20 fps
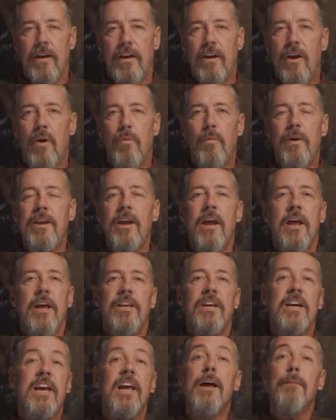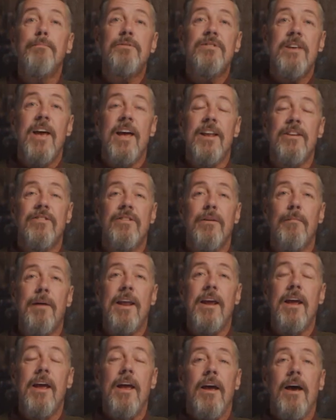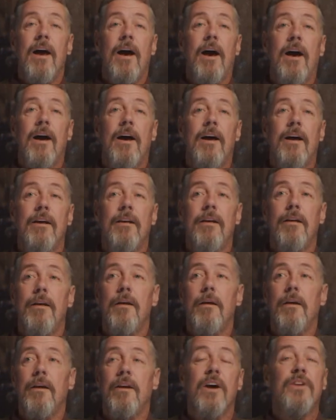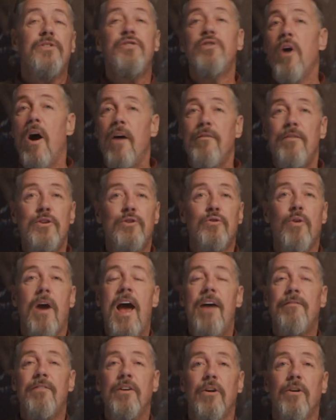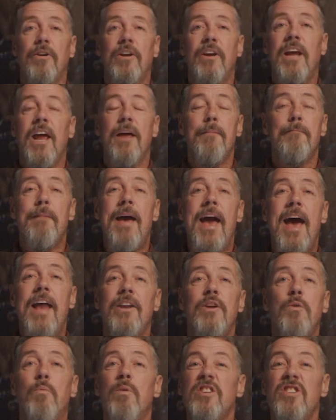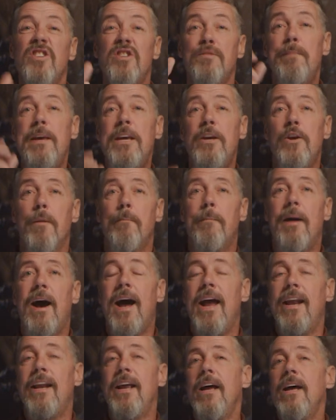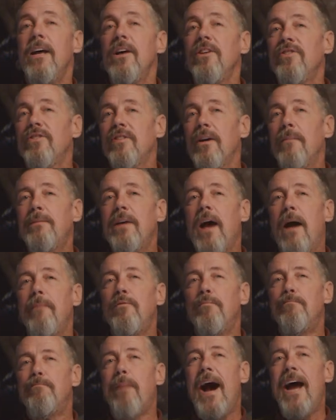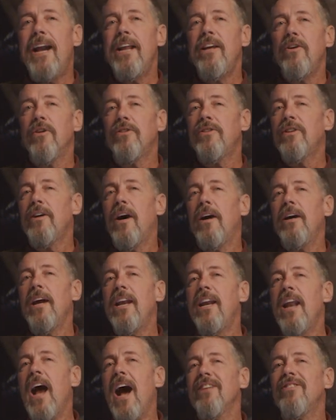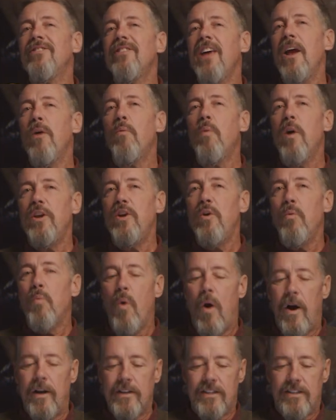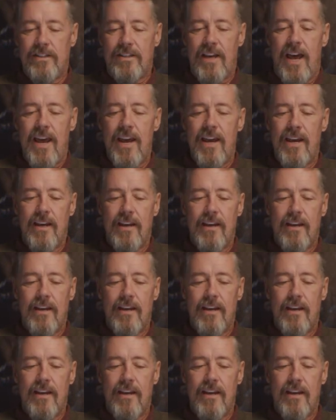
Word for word: You know, when you get upset and somebody uh, cuts you off in traffic or you get mad and you want to speak your mind. Sometimes biting your tongue and not saying what you want to say